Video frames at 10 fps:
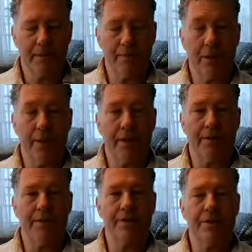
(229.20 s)
the
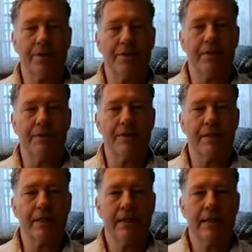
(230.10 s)
Monday-Thursday
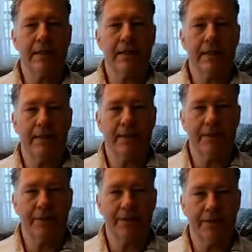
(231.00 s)
service.
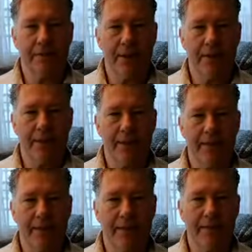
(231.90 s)
And then tomorrow night
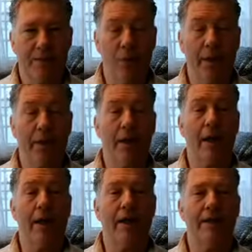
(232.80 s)
at 1
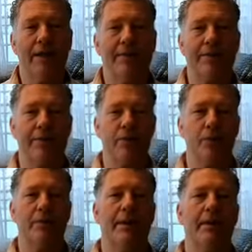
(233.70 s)
o'clock in the afternoon
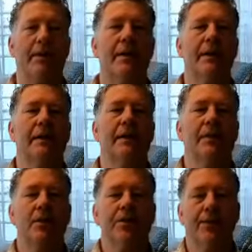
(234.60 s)
will be our
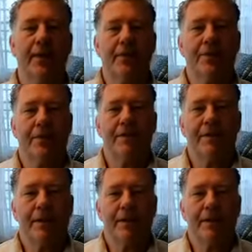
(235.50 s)
Good Friday service.